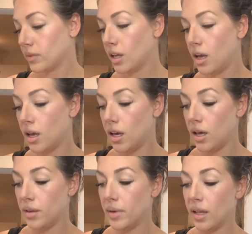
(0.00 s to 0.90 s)

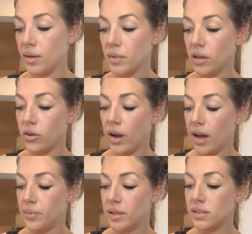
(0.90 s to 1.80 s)
And I'm gonna
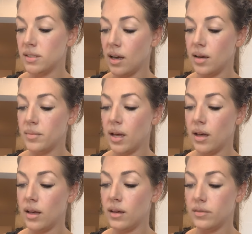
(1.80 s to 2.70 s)
grab some
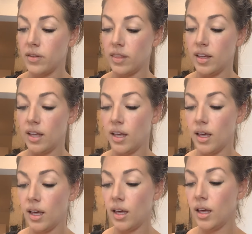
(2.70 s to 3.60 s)
of
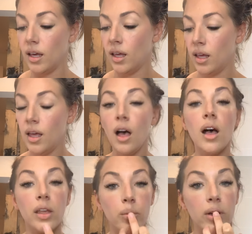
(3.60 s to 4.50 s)
the
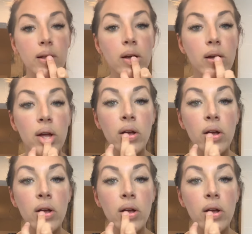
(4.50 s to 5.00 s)
Hollywood. I'm